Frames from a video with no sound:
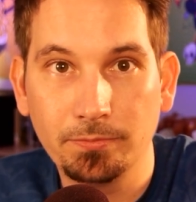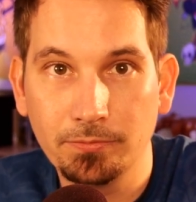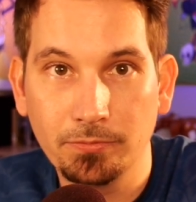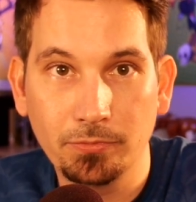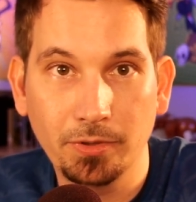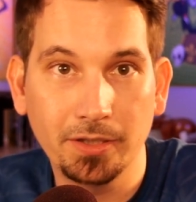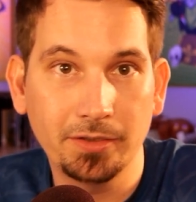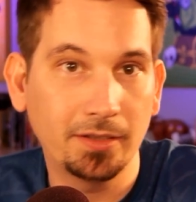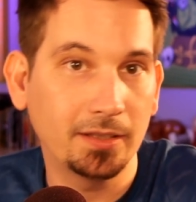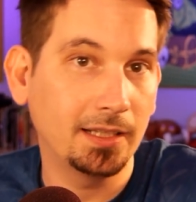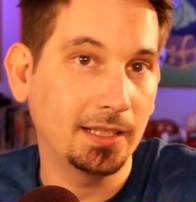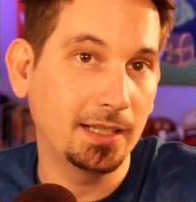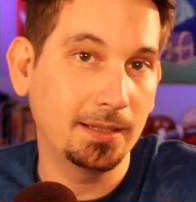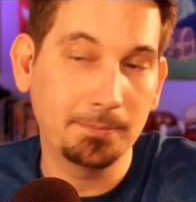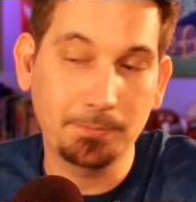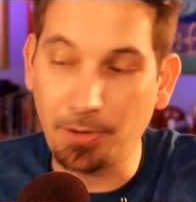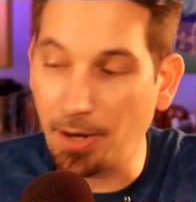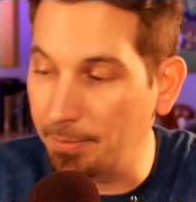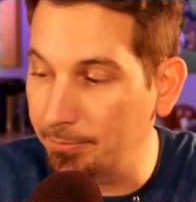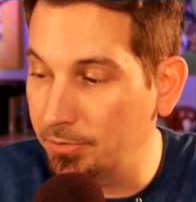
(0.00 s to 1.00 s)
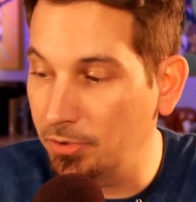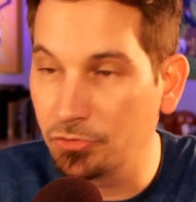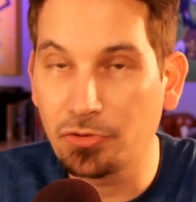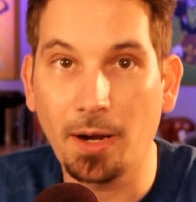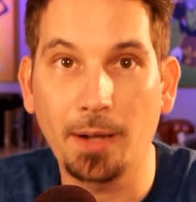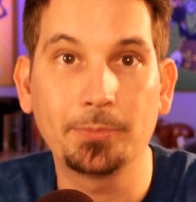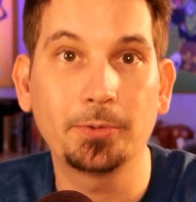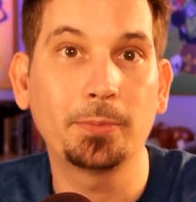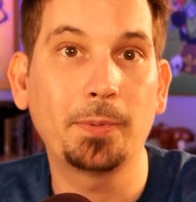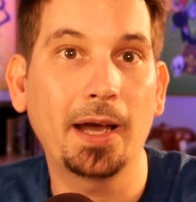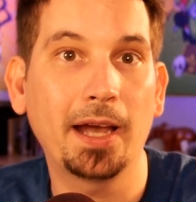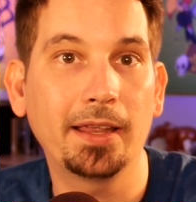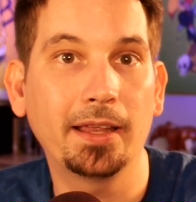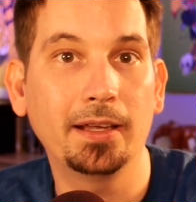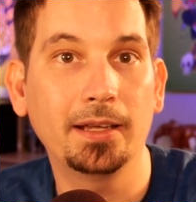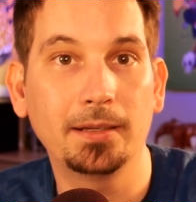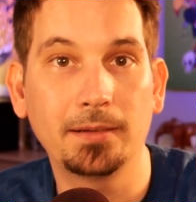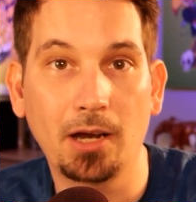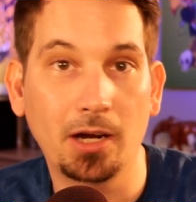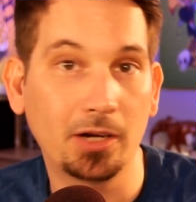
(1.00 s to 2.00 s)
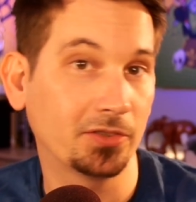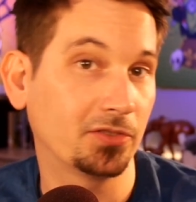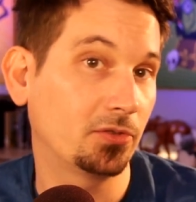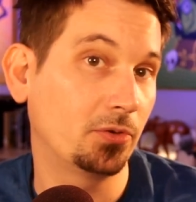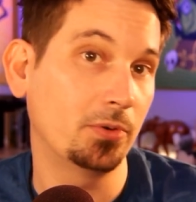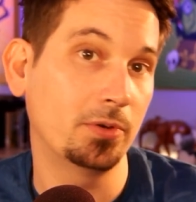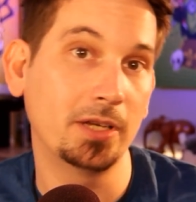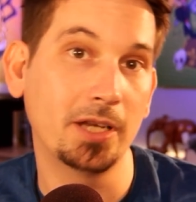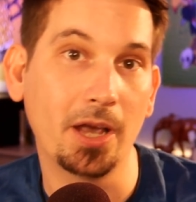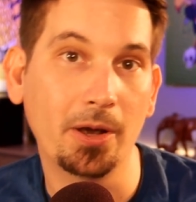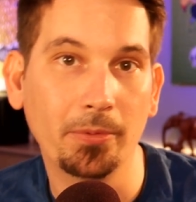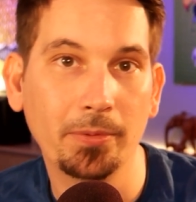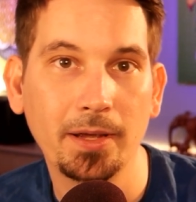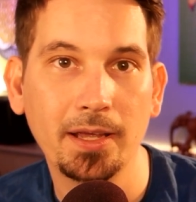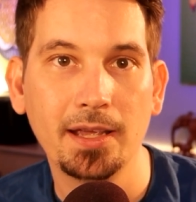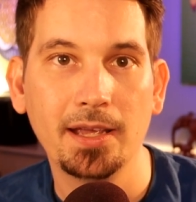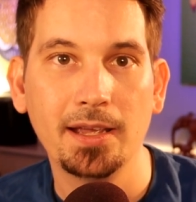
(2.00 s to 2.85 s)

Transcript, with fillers: recently impromptu dropped by our studio.